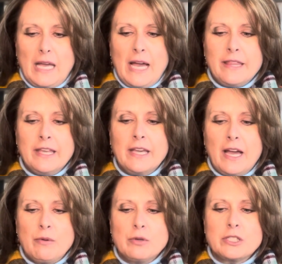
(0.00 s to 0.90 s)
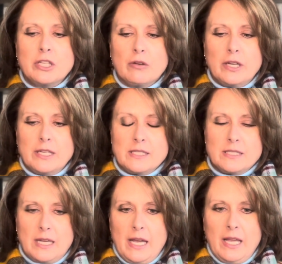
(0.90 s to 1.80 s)
think I was curious.
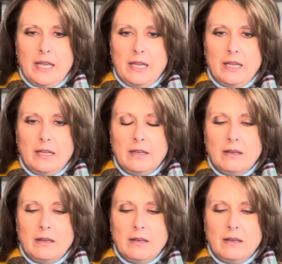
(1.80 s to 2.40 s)
I